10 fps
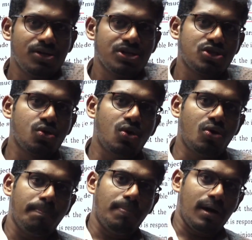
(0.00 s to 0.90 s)
So
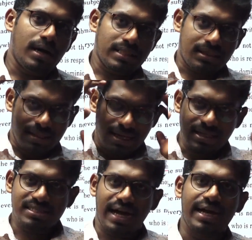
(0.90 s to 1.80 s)
think
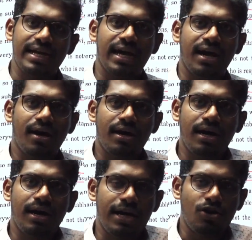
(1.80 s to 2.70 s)
this idea
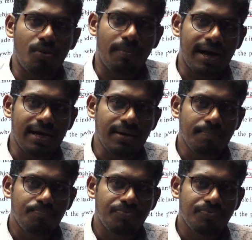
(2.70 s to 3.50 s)
in your mind.